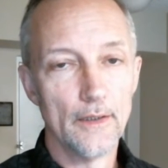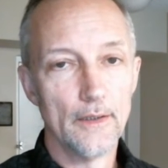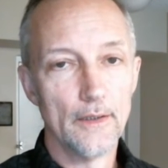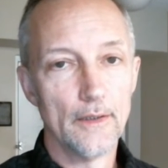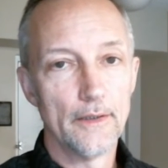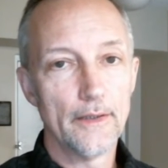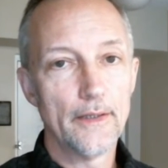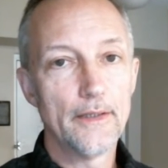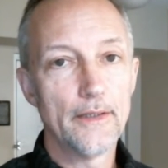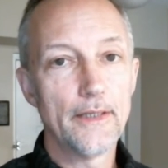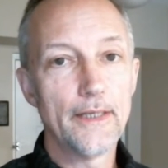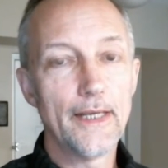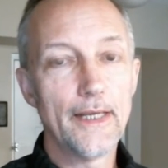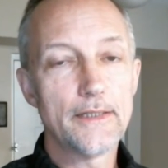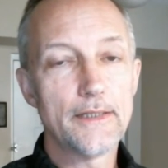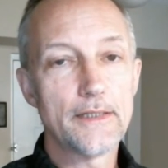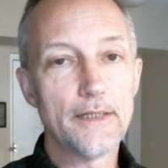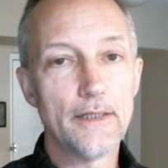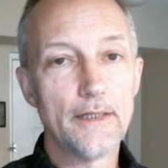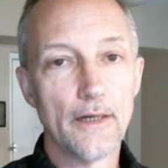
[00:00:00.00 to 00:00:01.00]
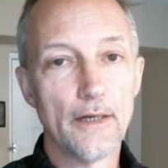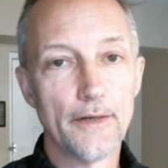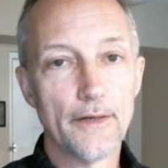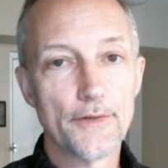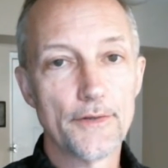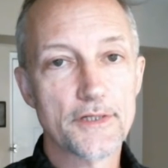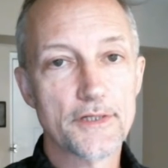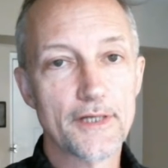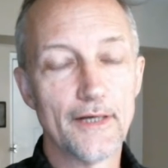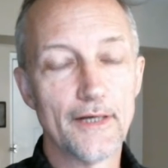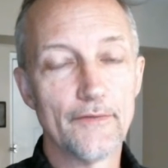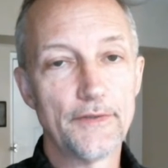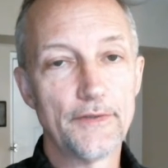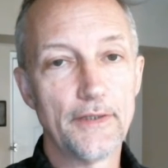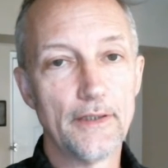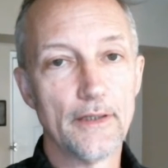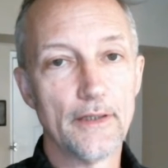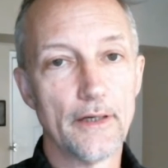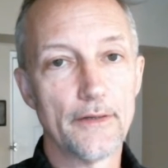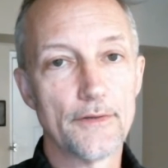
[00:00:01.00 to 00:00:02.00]
in the 1800s,
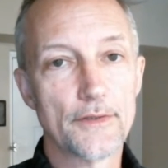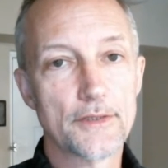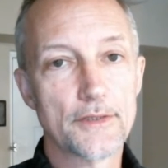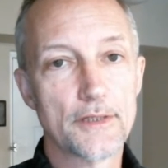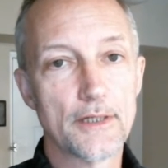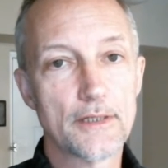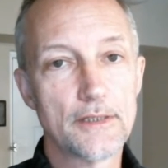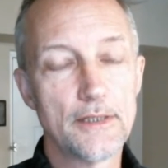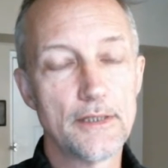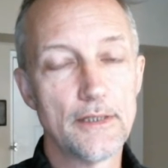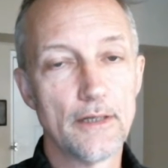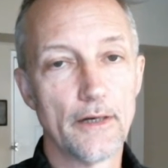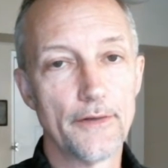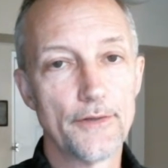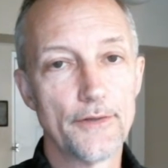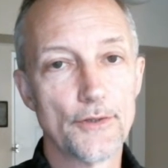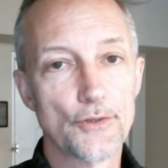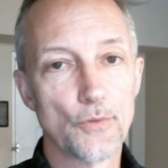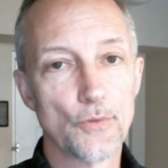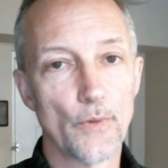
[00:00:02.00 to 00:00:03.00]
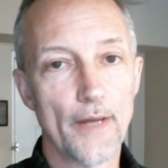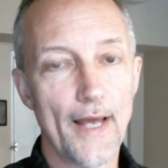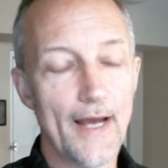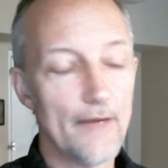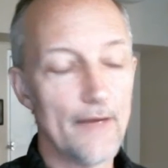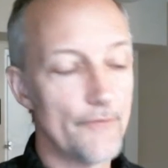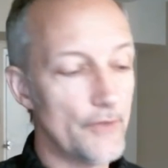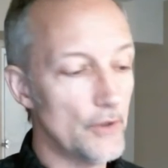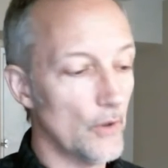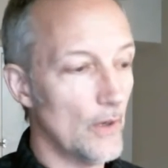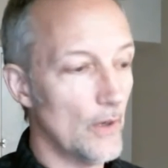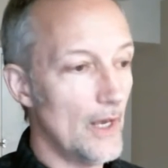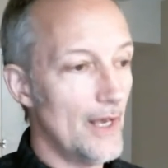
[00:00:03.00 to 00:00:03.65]
1700s, 1600s, what have you,